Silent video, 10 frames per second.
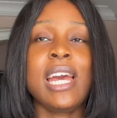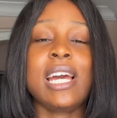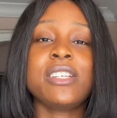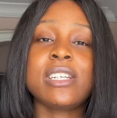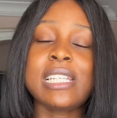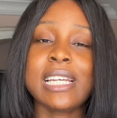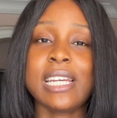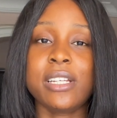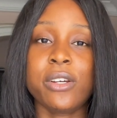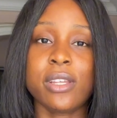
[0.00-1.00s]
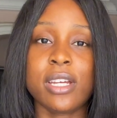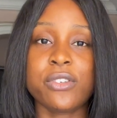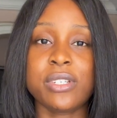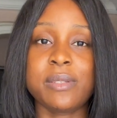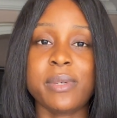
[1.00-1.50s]
And just like any other
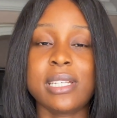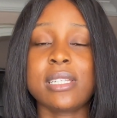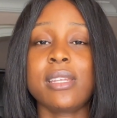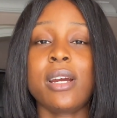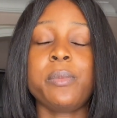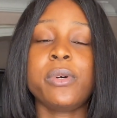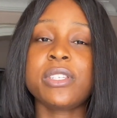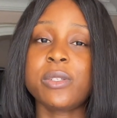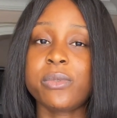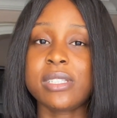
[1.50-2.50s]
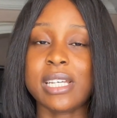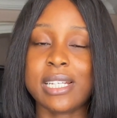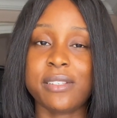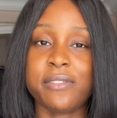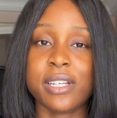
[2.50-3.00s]
treatment, there are possible
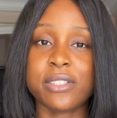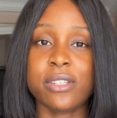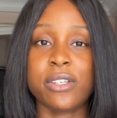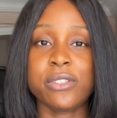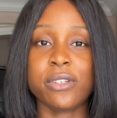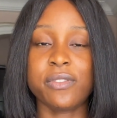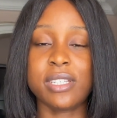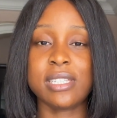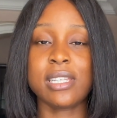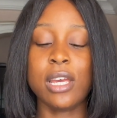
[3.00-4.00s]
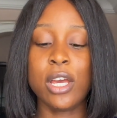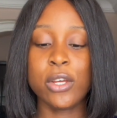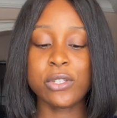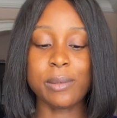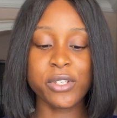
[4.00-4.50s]
side effects to the use of this.
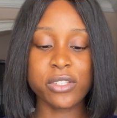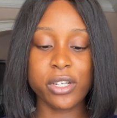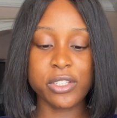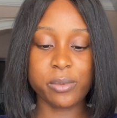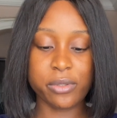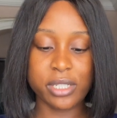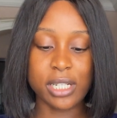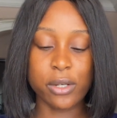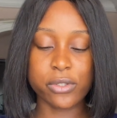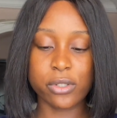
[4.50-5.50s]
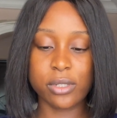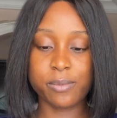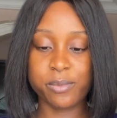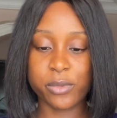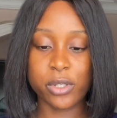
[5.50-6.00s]
So I'm just going to be reading out
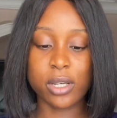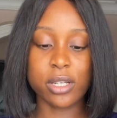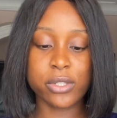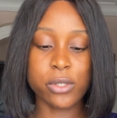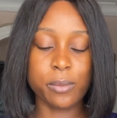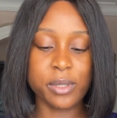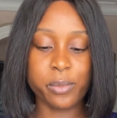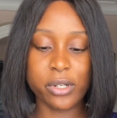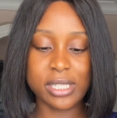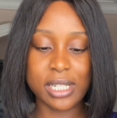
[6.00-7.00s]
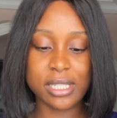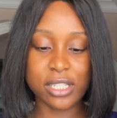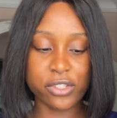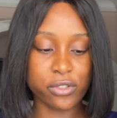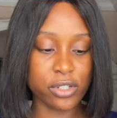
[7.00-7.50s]
some important
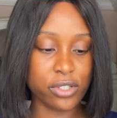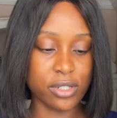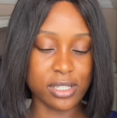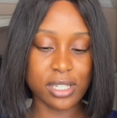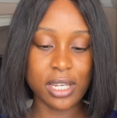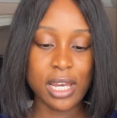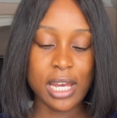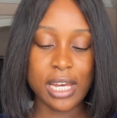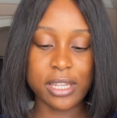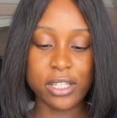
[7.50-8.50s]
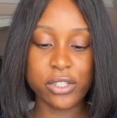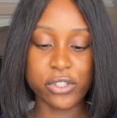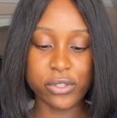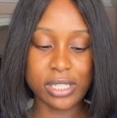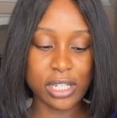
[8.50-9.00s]
instructions I think you
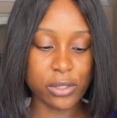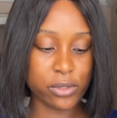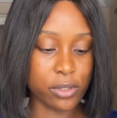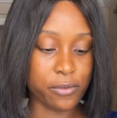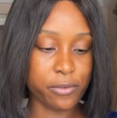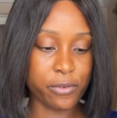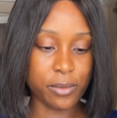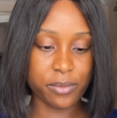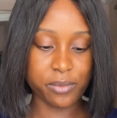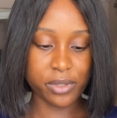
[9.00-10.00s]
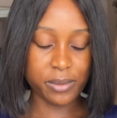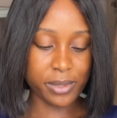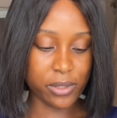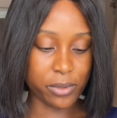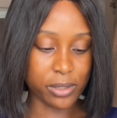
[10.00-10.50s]
should take note of from the
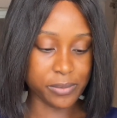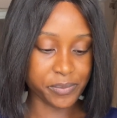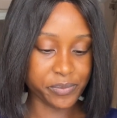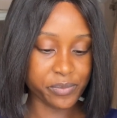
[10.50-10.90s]
manual.